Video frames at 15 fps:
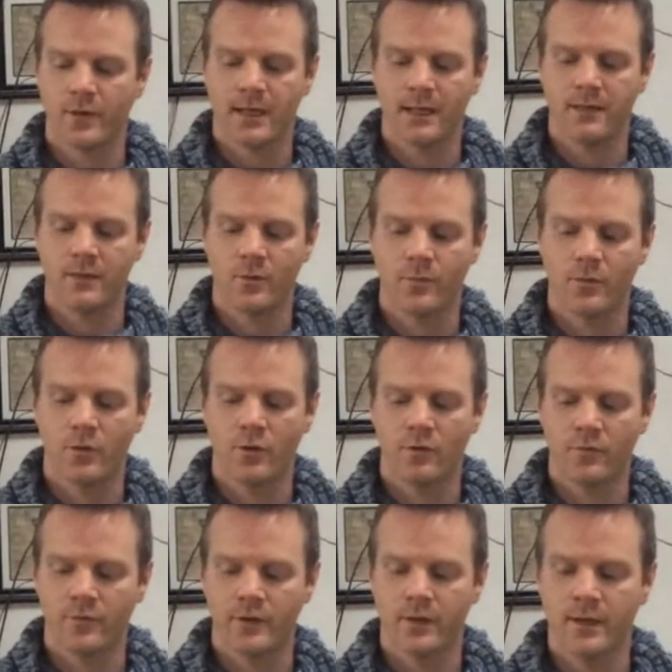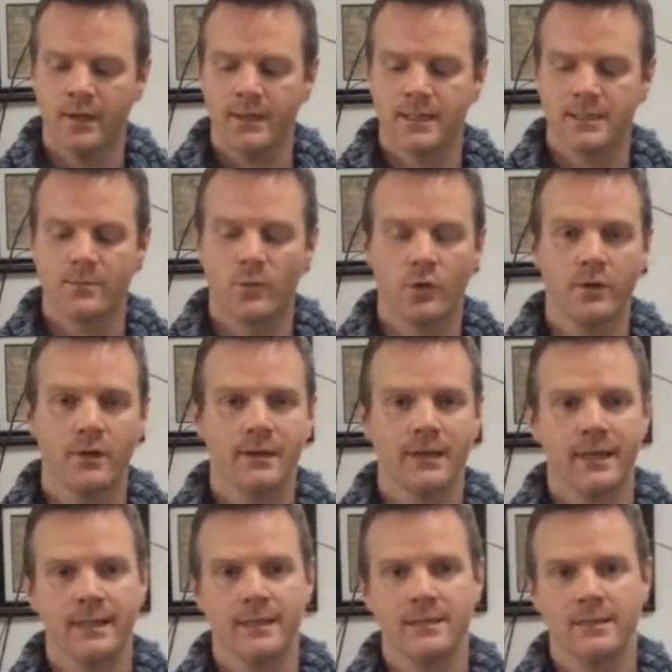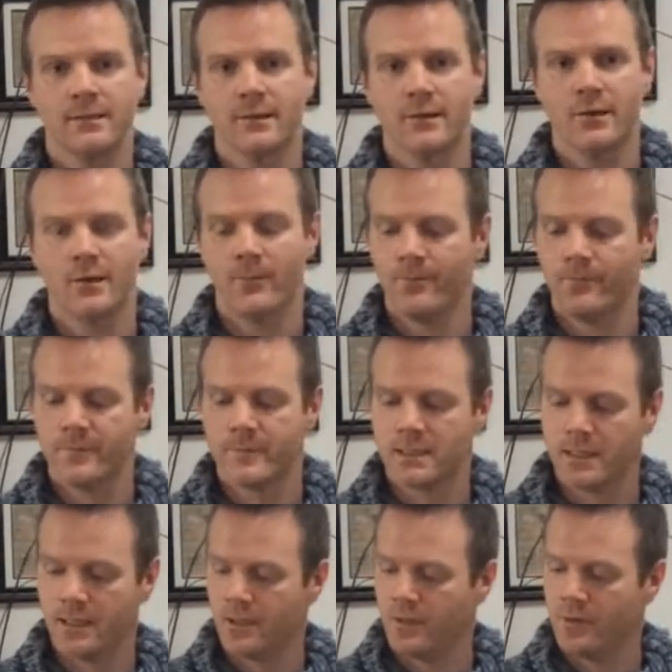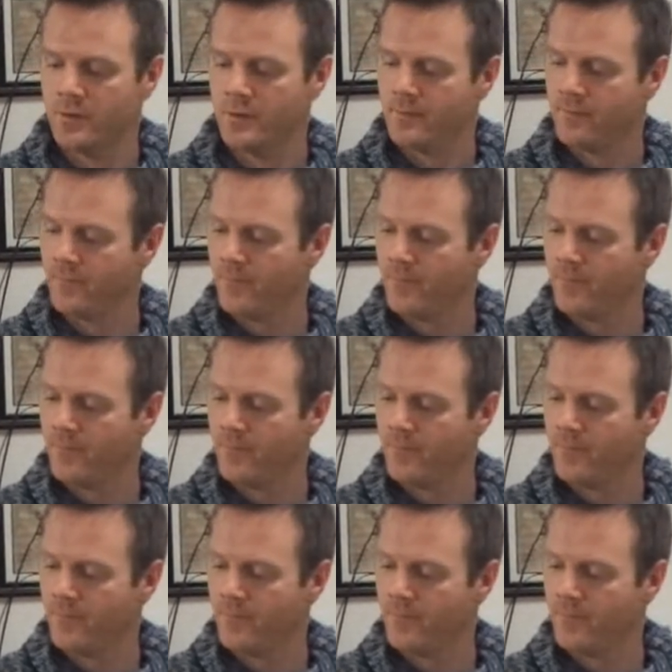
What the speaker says: ride up over. It's more inclined to draw down